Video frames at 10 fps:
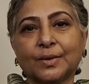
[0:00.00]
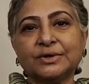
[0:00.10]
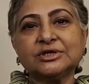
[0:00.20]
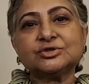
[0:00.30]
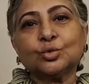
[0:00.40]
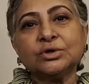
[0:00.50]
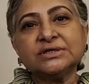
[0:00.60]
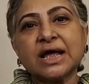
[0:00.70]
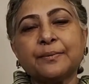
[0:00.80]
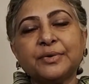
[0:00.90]
When the soul
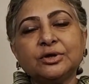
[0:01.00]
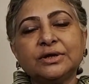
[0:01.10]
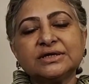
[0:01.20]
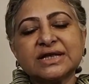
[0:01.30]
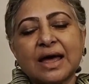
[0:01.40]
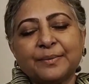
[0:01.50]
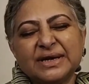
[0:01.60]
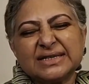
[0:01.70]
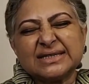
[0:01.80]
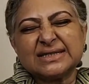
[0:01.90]
is happy, there is
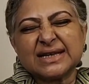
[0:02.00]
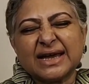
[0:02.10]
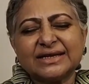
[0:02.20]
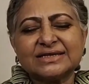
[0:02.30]
happiness inside,